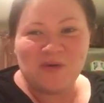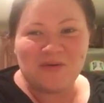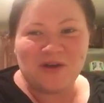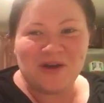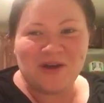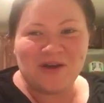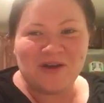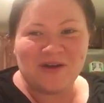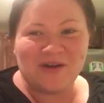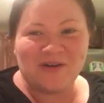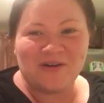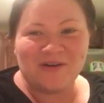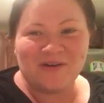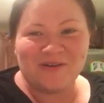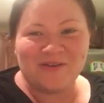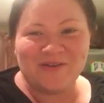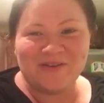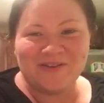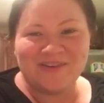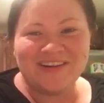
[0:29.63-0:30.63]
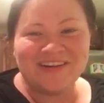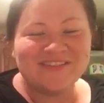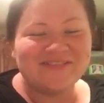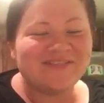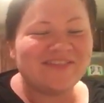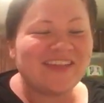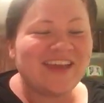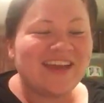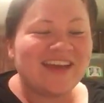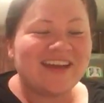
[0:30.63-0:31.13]
No, no.
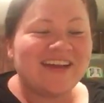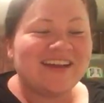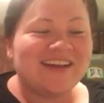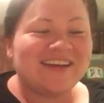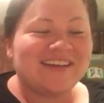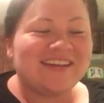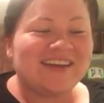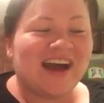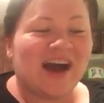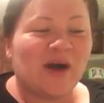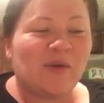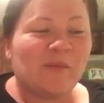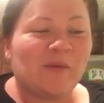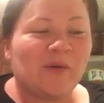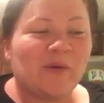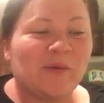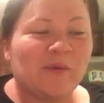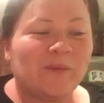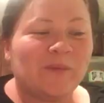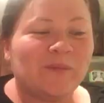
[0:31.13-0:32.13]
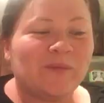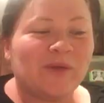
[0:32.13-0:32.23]
Yeah, well,